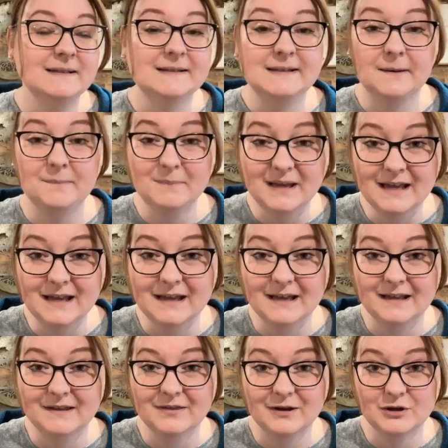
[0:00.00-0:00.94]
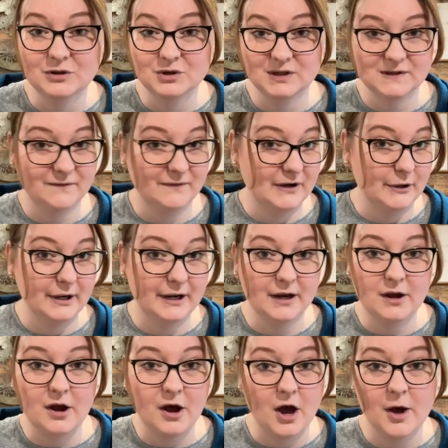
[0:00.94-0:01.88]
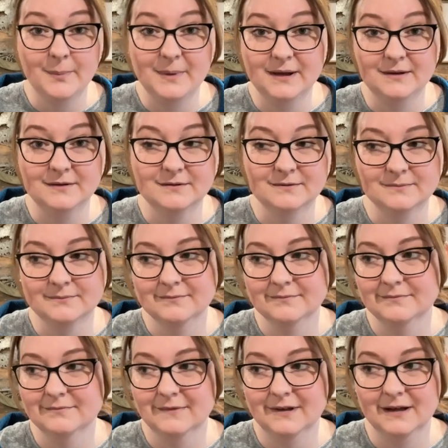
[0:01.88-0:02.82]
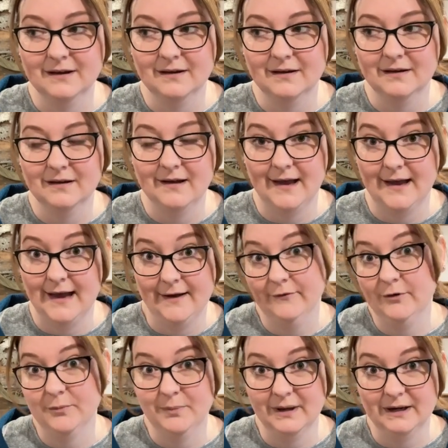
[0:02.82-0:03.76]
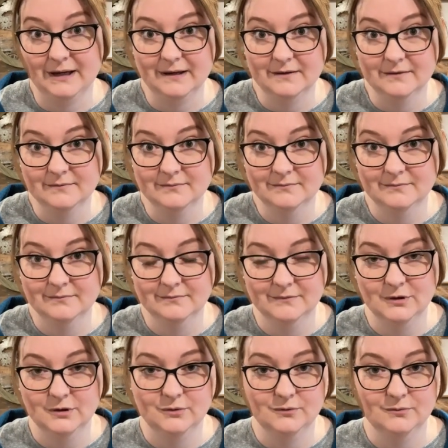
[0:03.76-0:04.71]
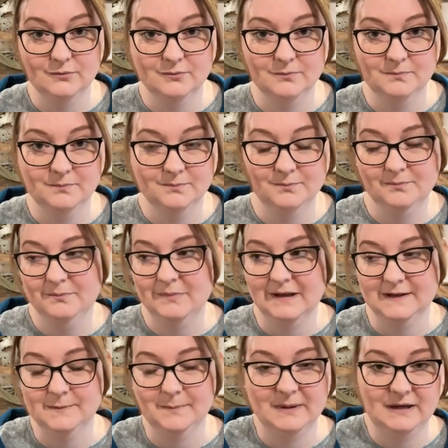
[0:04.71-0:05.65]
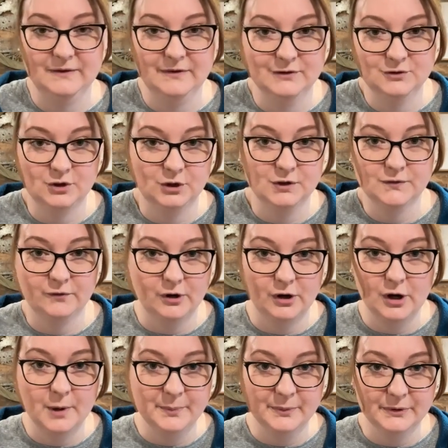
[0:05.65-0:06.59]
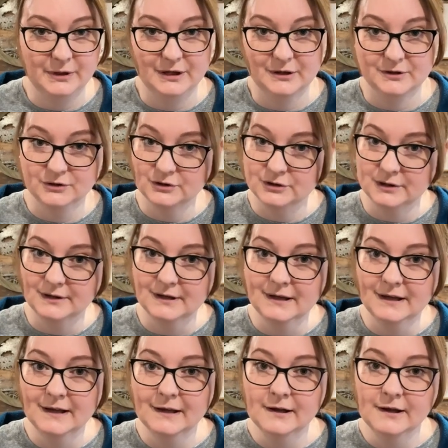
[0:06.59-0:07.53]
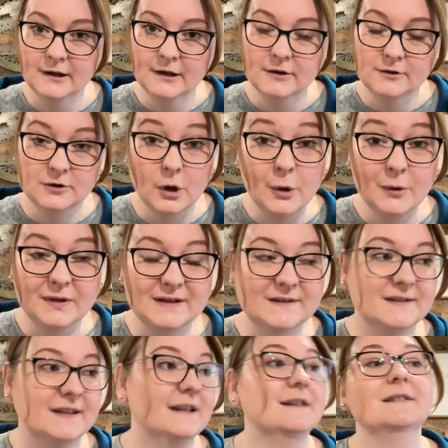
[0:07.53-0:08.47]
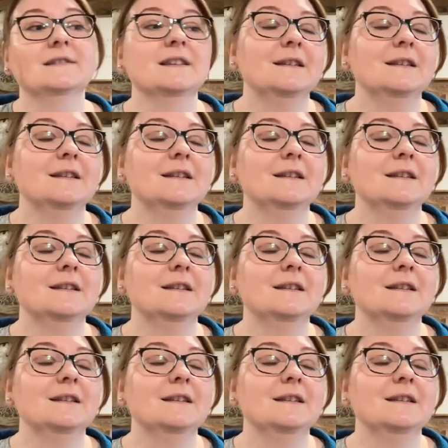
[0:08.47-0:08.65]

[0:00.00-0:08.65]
To me, they're just very common, like everybody who has been in the church for a couple of years should know these things.